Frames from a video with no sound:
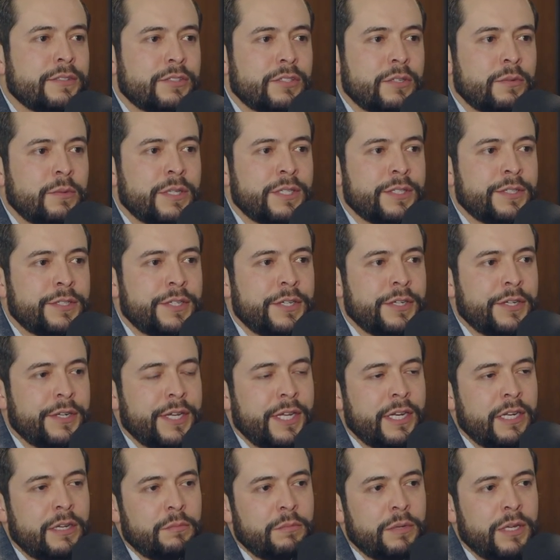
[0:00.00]
So whether you're
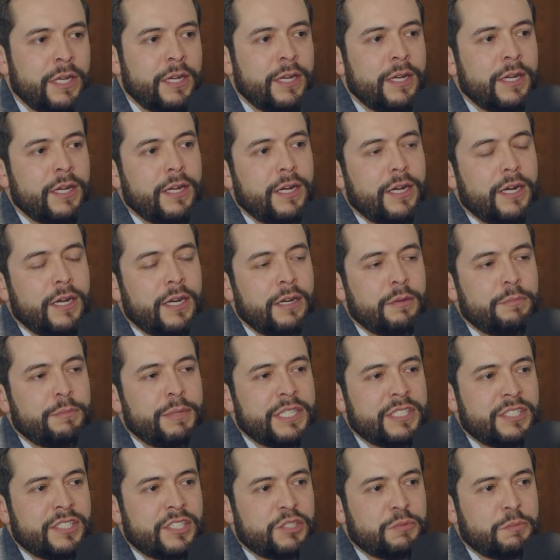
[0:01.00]
getting
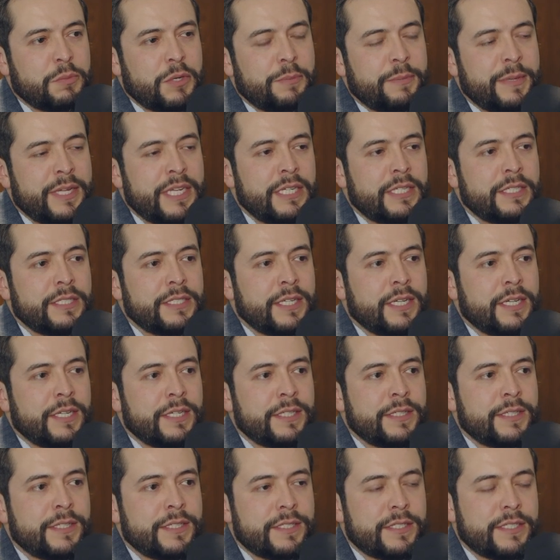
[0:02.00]
business permitting
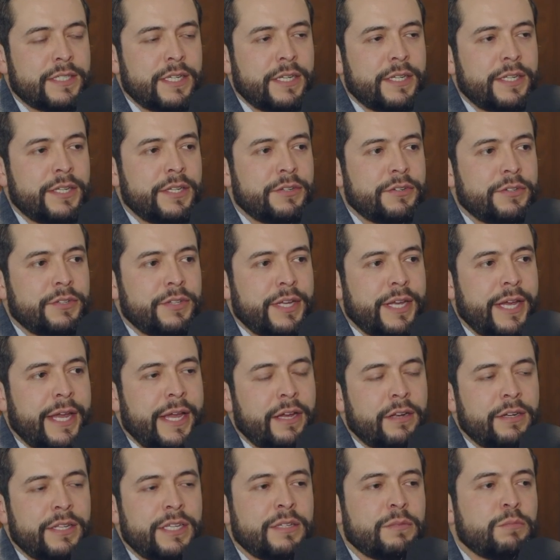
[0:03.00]
done in the city or the
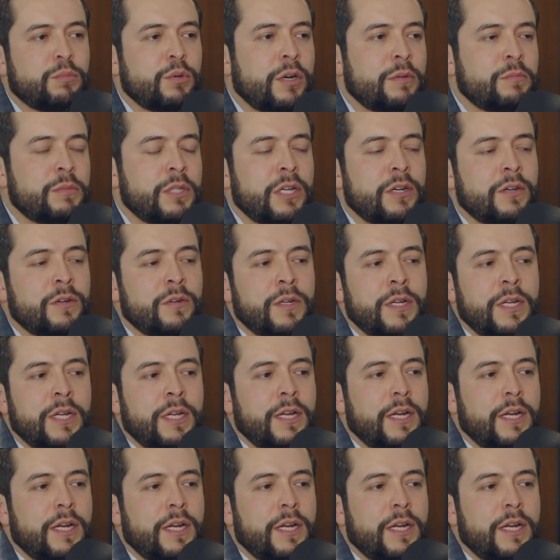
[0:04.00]
county of Pueblo,